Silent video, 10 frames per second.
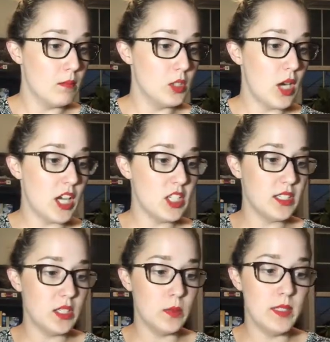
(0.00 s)
Trash
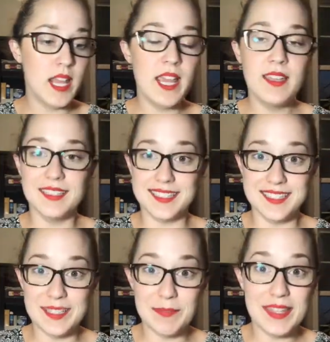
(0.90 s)
It Tuesday, this is
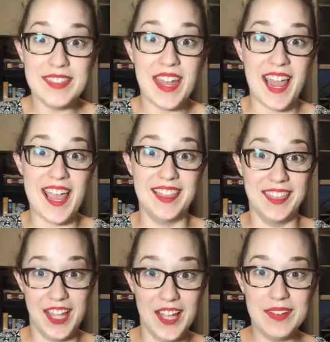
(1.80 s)
something that I
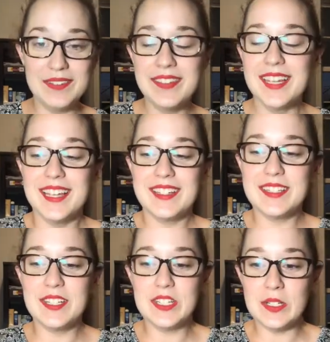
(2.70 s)
love
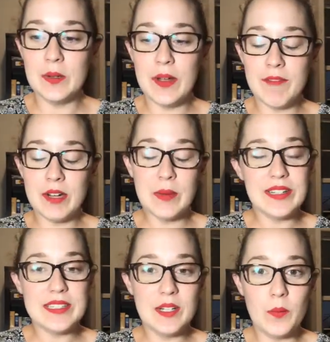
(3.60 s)
to do every
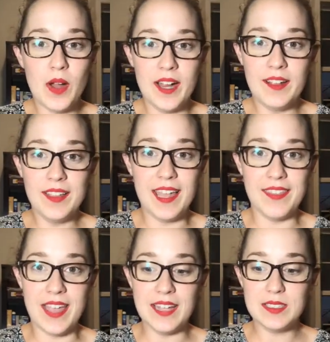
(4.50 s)
once in a while,
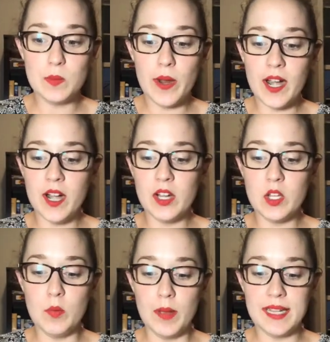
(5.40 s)
and that's where
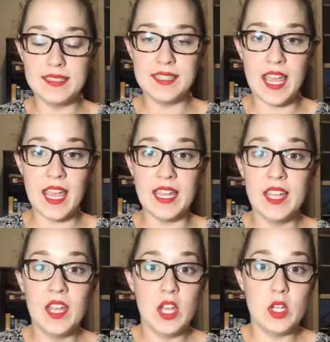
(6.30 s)
you might say,
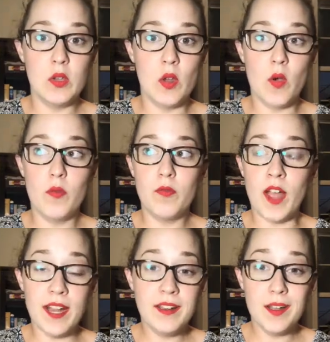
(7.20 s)

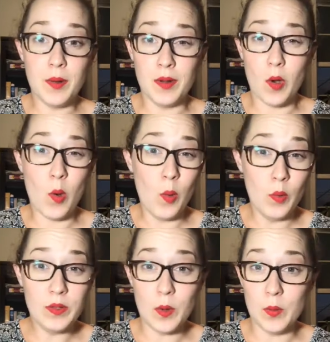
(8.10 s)
find an
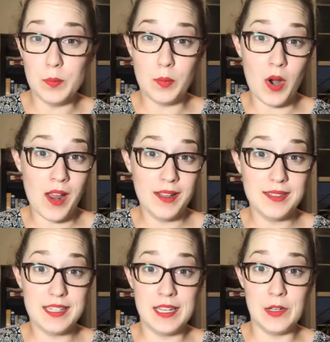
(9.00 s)
old
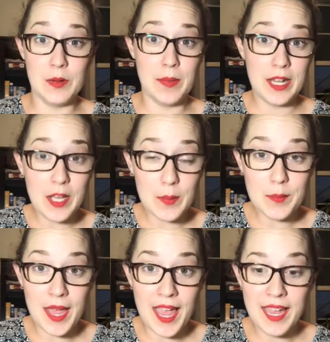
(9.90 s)
product in your makeup
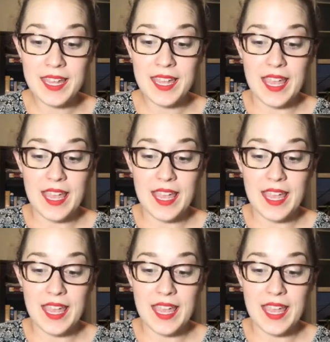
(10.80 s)
bag,